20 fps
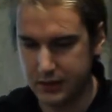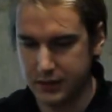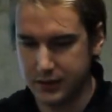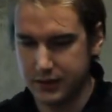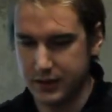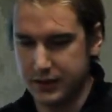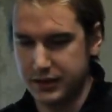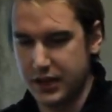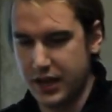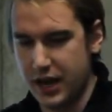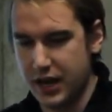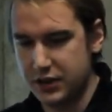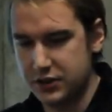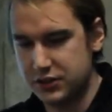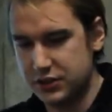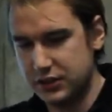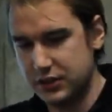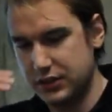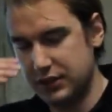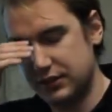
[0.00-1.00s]
like they
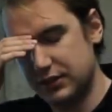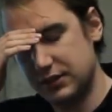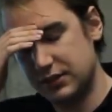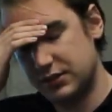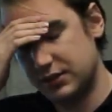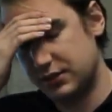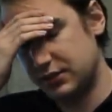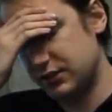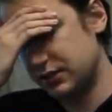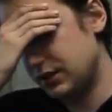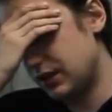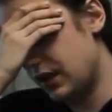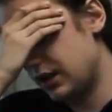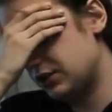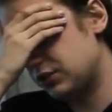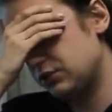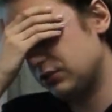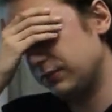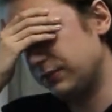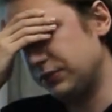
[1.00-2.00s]
actually, this, the
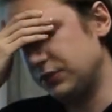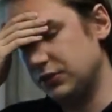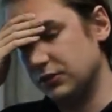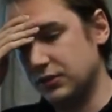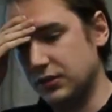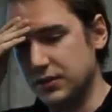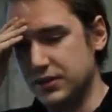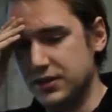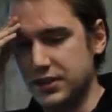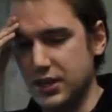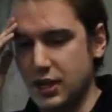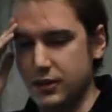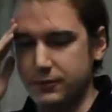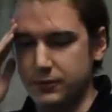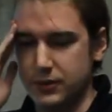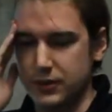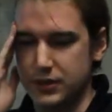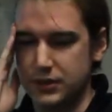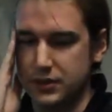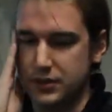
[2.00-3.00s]
actual funeral itself
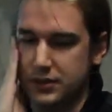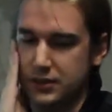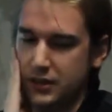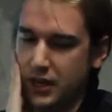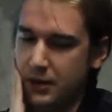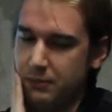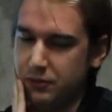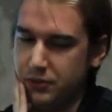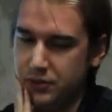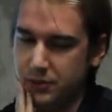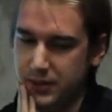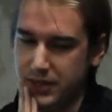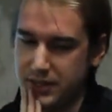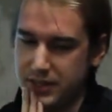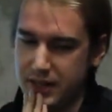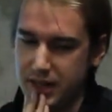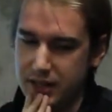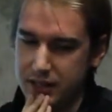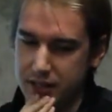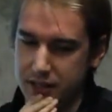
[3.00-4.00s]
was April
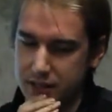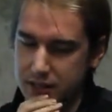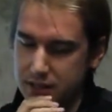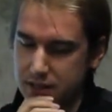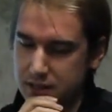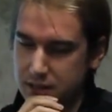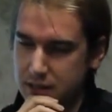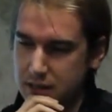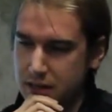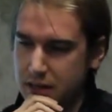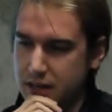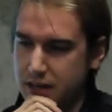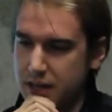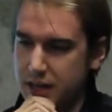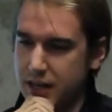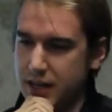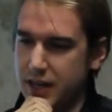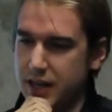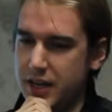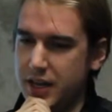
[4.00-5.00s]
22nd,
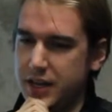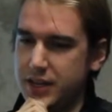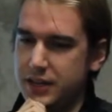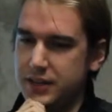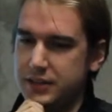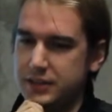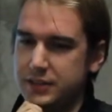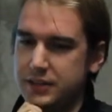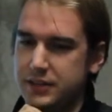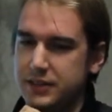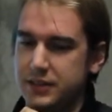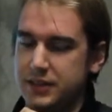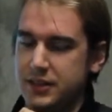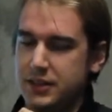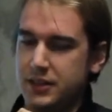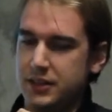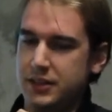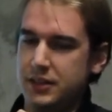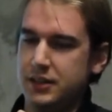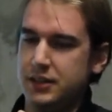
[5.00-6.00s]
and
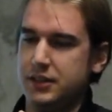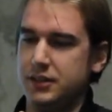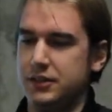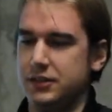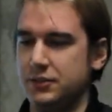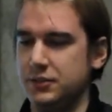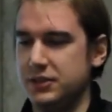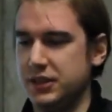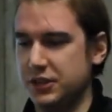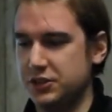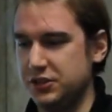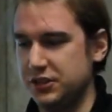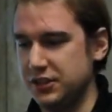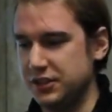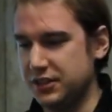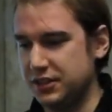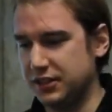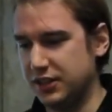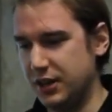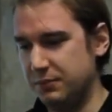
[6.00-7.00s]
there's actually this
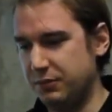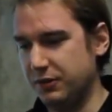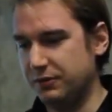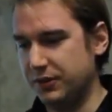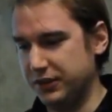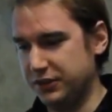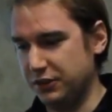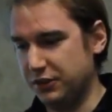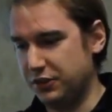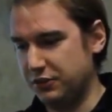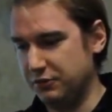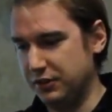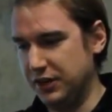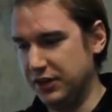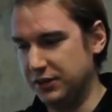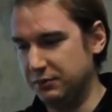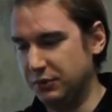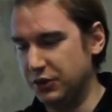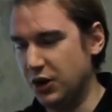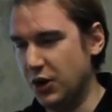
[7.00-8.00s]
clip of like the three of
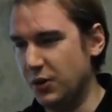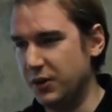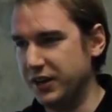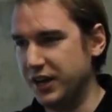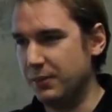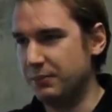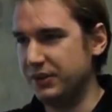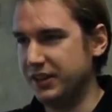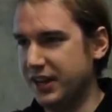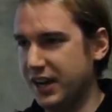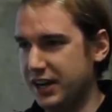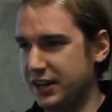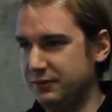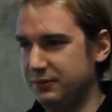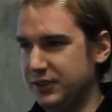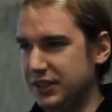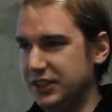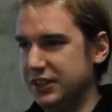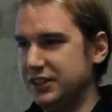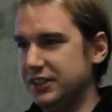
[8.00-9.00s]
them going up and kind of
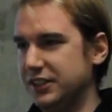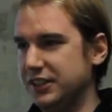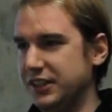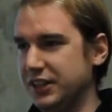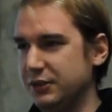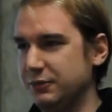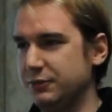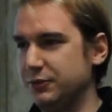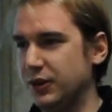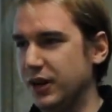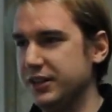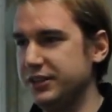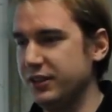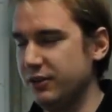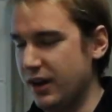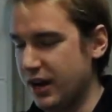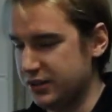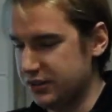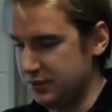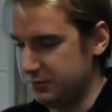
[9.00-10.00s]
kneeling in front.
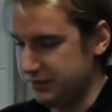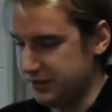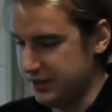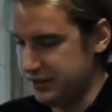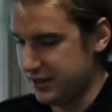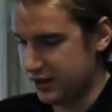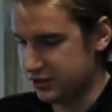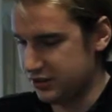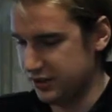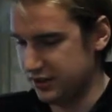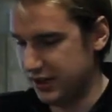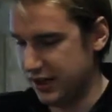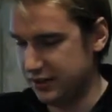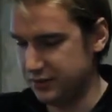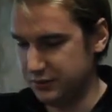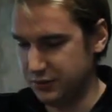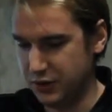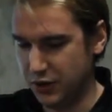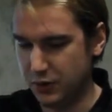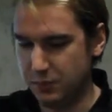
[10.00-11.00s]
They're the police actually allowed
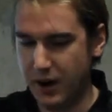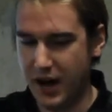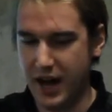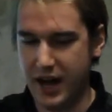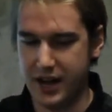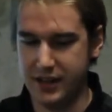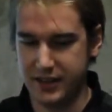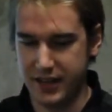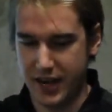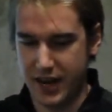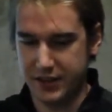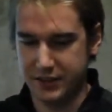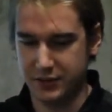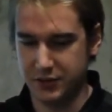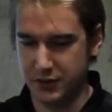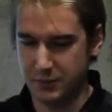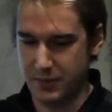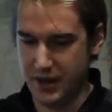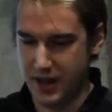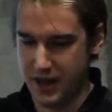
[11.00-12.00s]
them to go by, and they had their
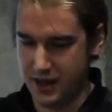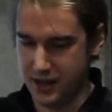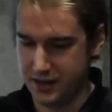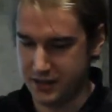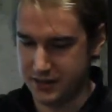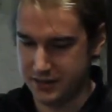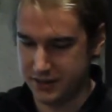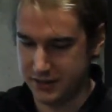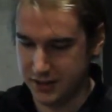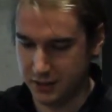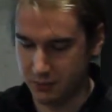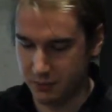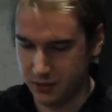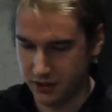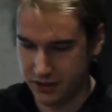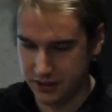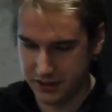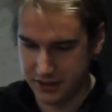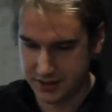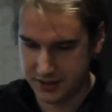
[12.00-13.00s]
demands, and they
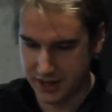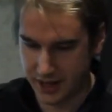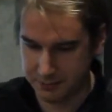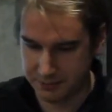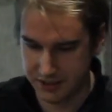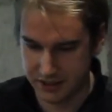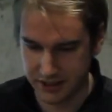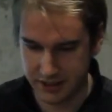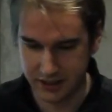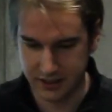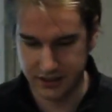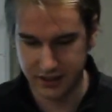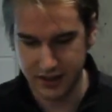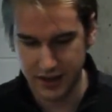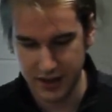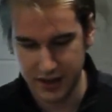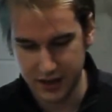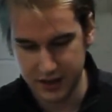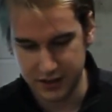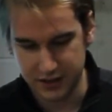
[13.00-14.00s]
weren't accepted.
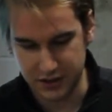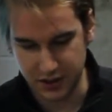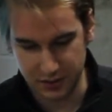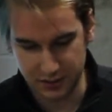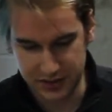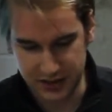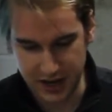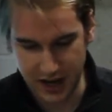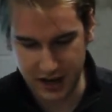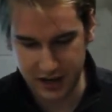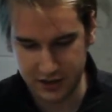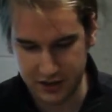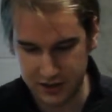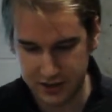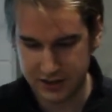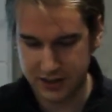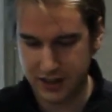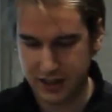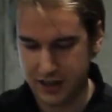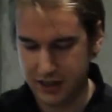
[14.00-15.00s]
So it was kind of
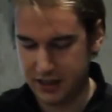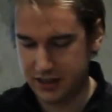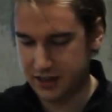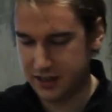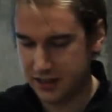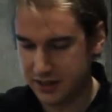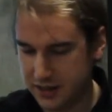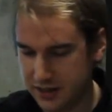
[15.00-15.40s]
just like